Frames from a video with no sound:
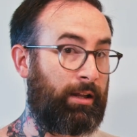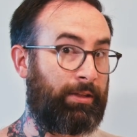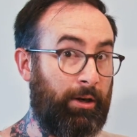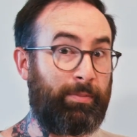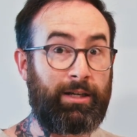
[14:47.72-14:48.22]

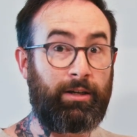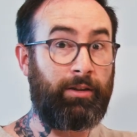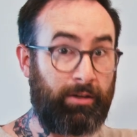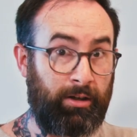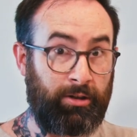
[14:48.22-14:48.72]
there'd be
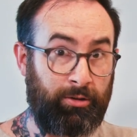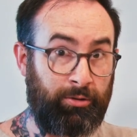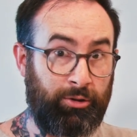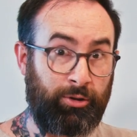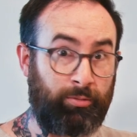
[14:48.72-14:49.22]
another
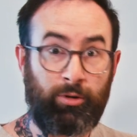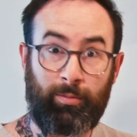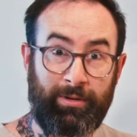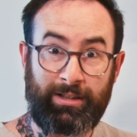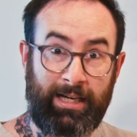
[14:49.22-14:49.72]
YouTube
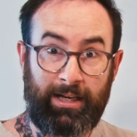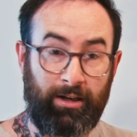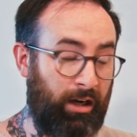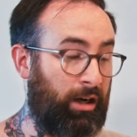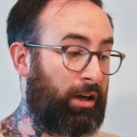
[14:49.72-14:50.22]

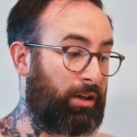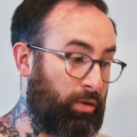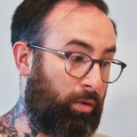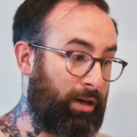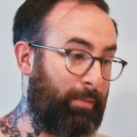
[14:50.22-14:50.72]
commentator
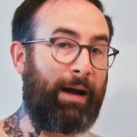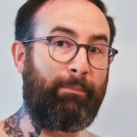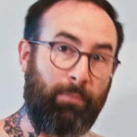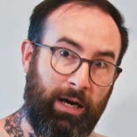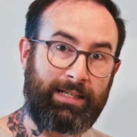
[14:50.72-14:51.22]
talking about
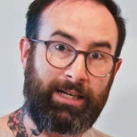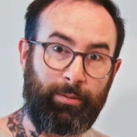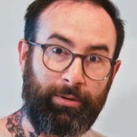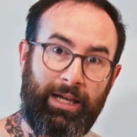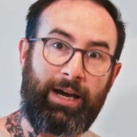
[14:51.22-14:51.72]
my
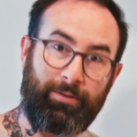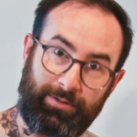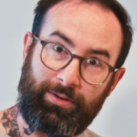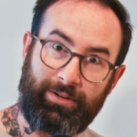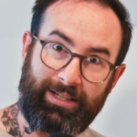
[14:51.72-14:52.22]
terrible tattoos
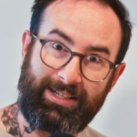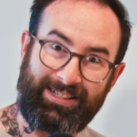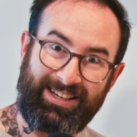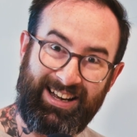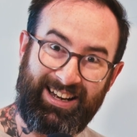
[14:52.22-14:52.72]
on the
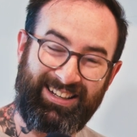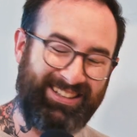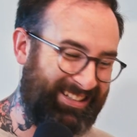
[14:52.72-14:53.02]
internet.